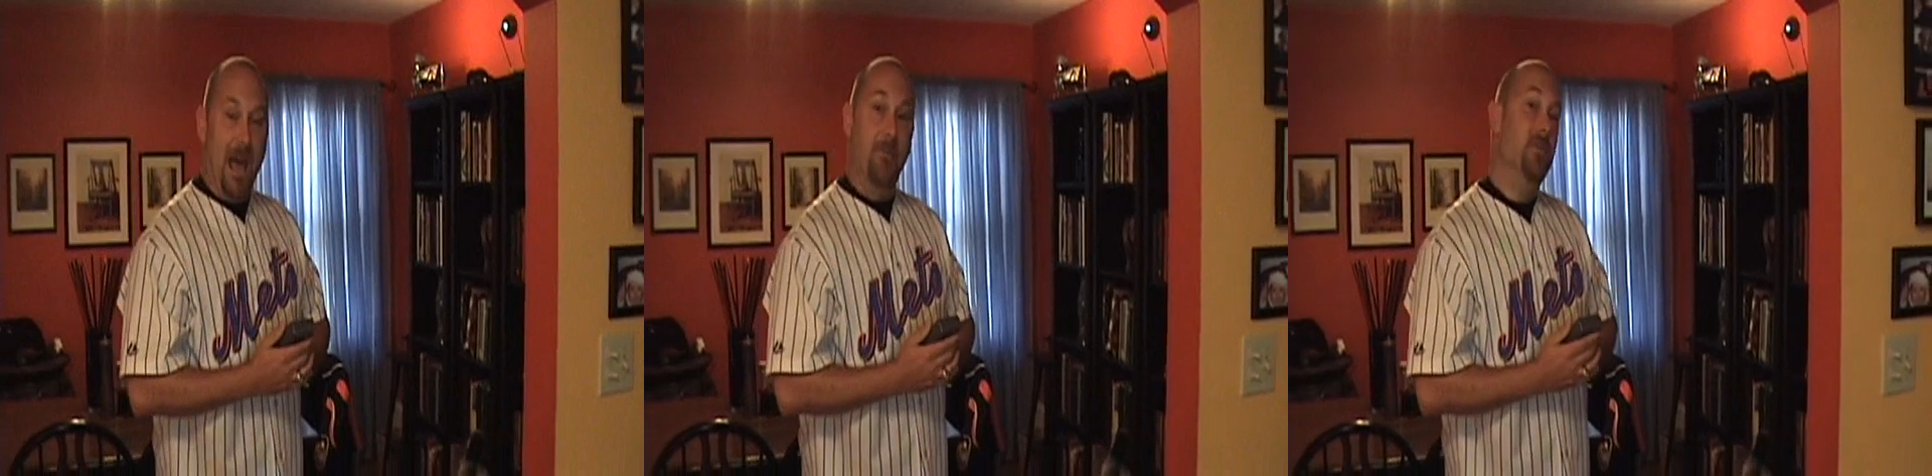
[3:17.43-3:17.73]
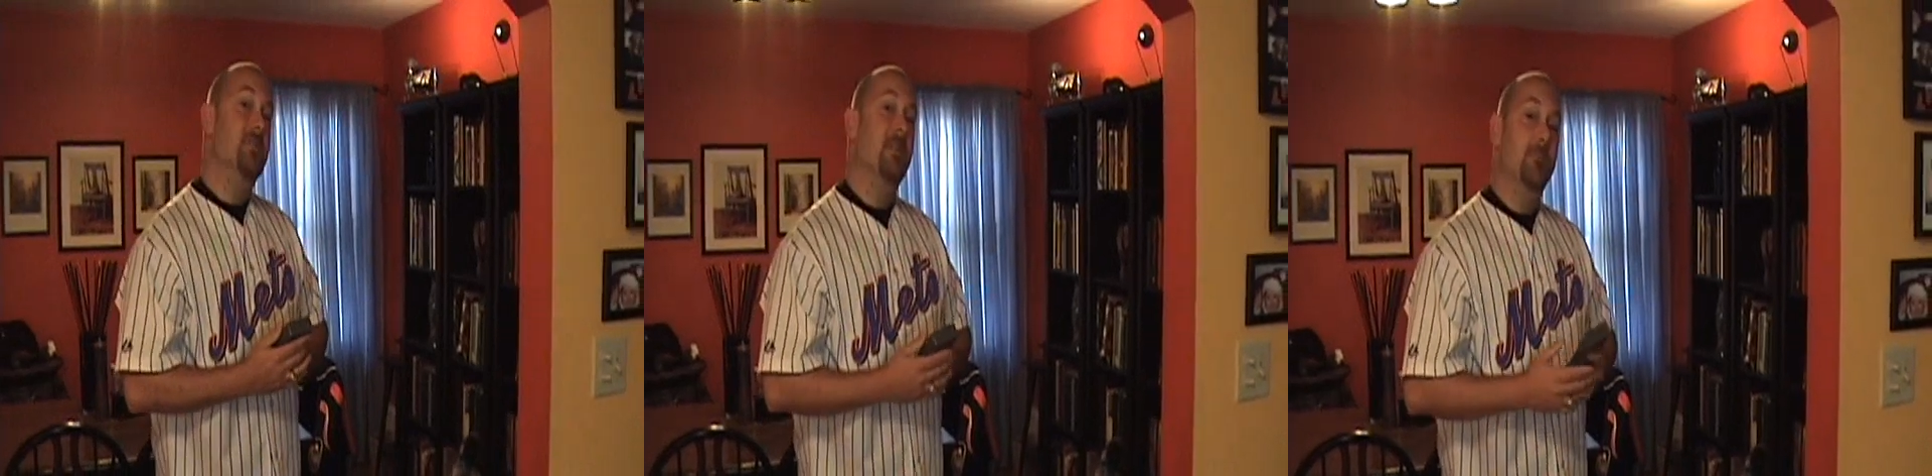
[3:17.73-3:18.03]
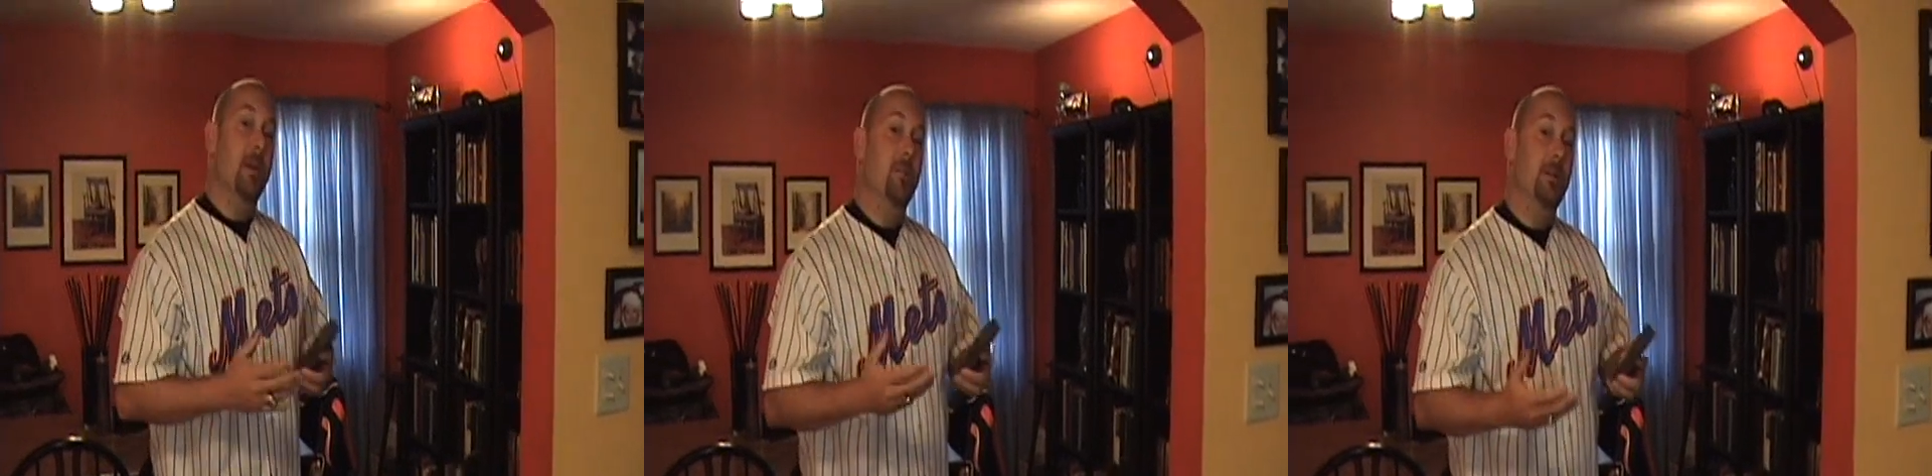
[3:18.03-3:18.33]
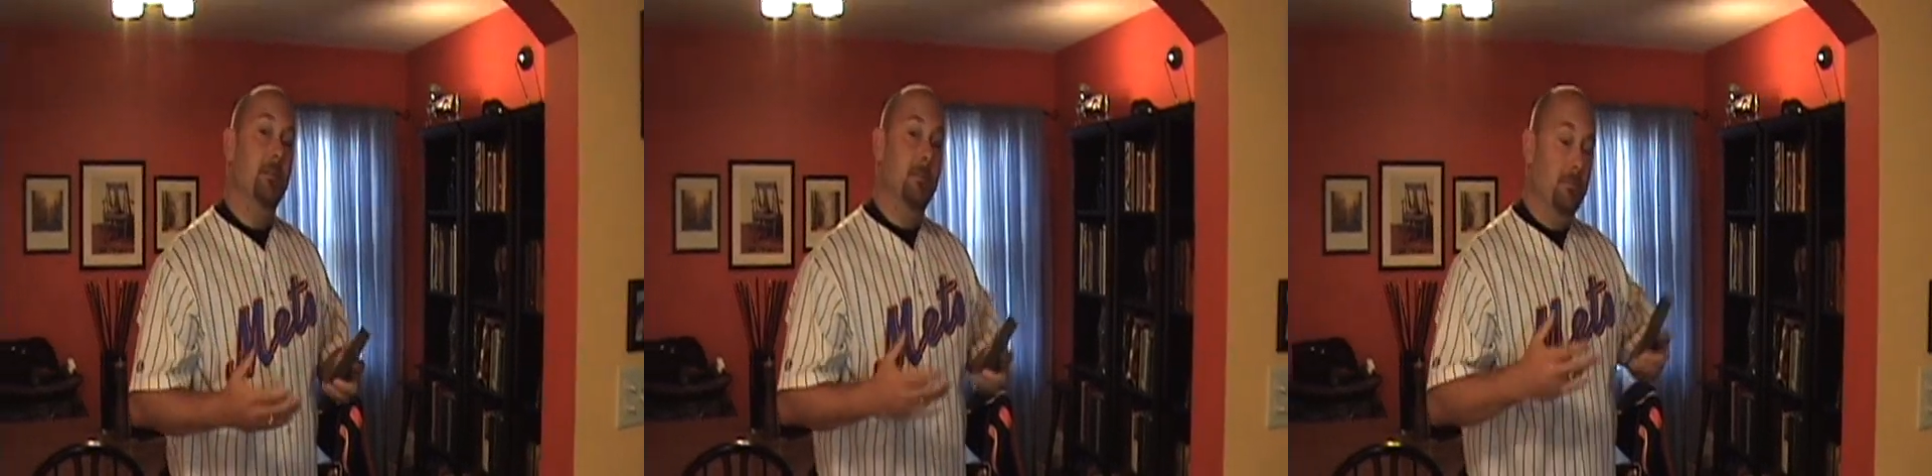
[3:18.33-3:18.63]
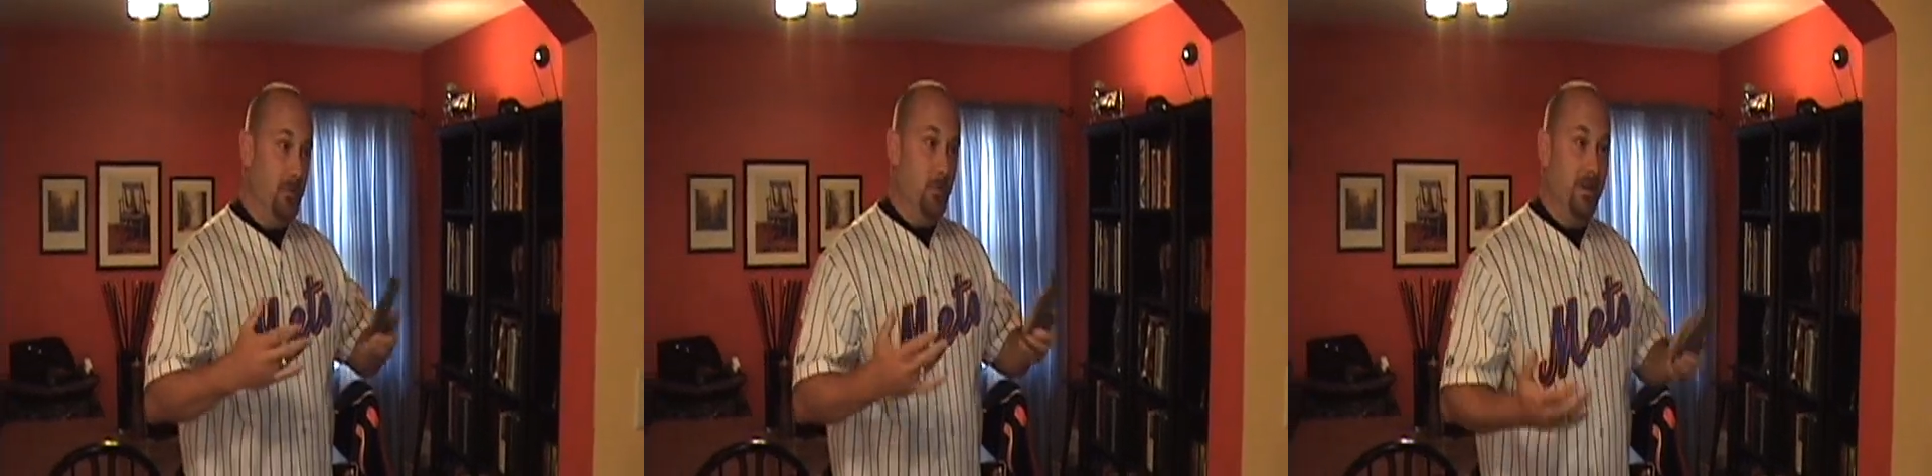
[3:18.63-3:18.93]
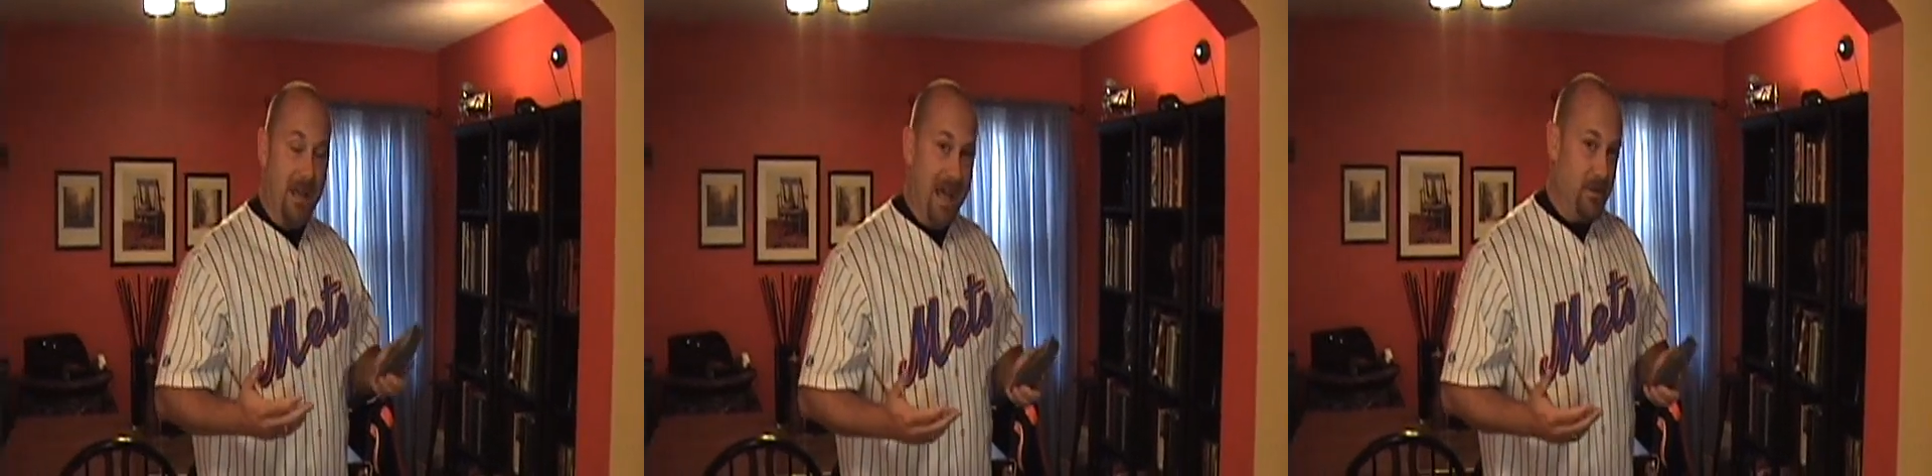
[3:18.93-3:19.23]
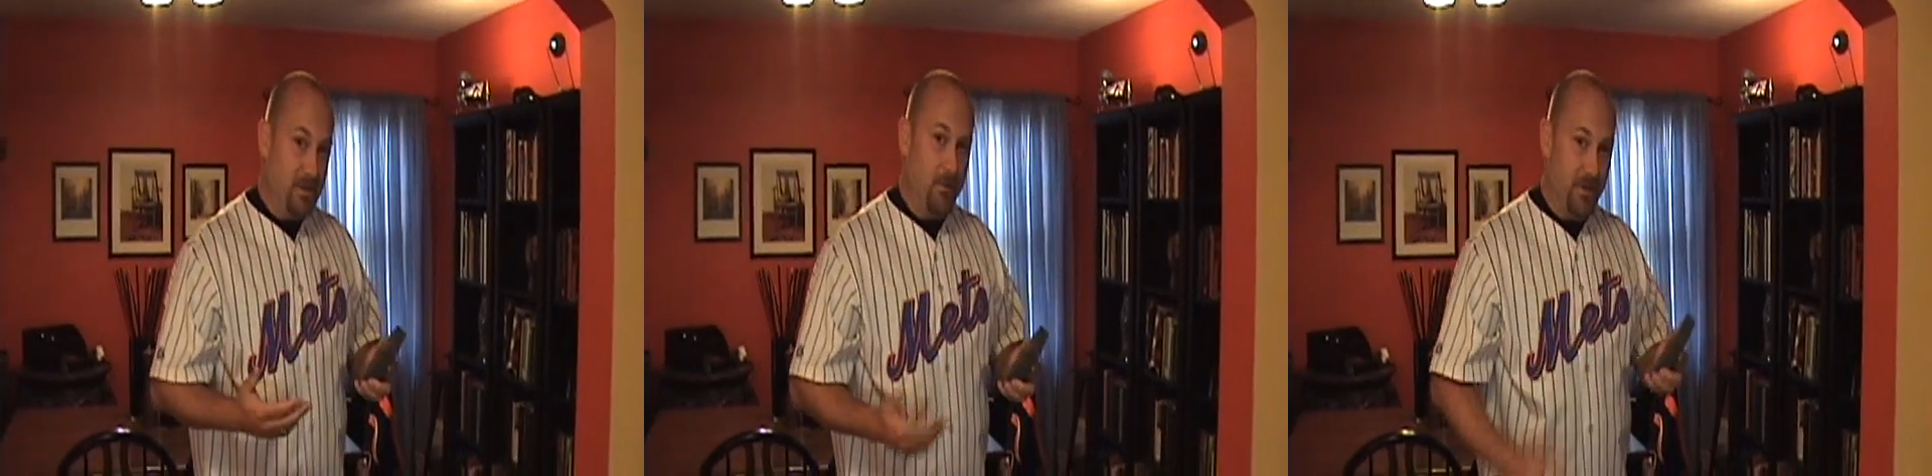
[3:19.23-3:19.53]
have, to see if maybe you can
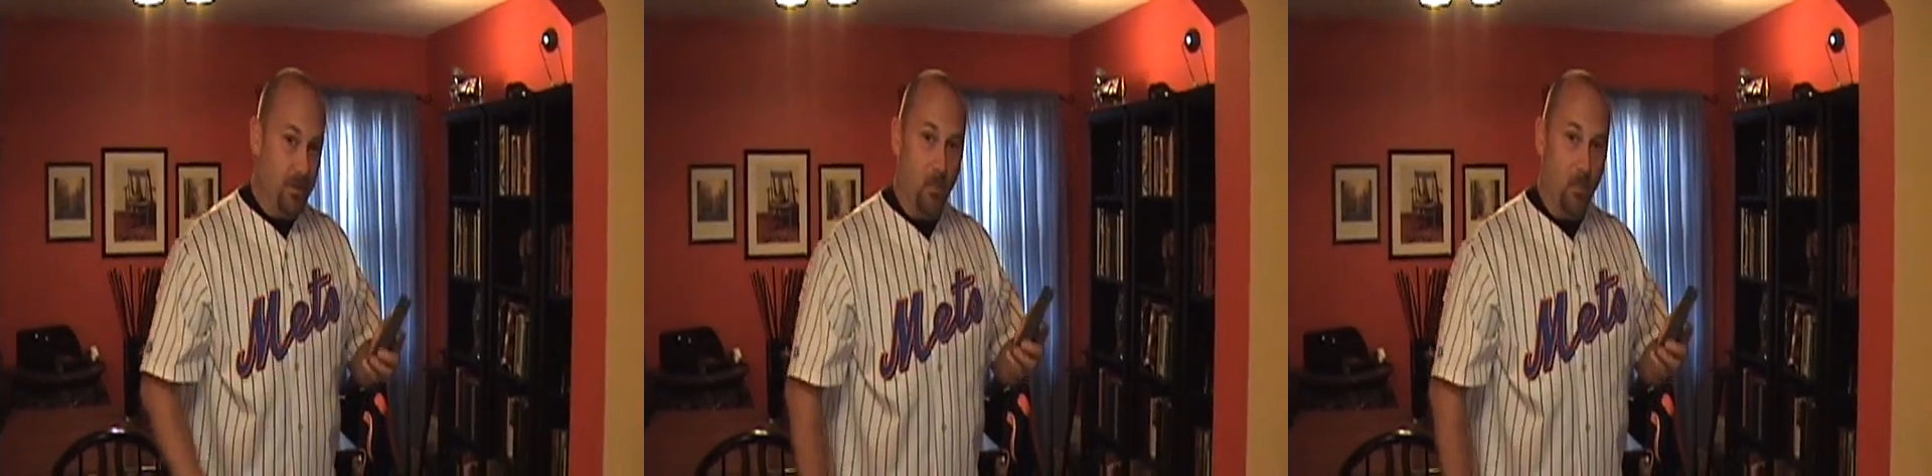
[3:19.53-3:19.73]
catch something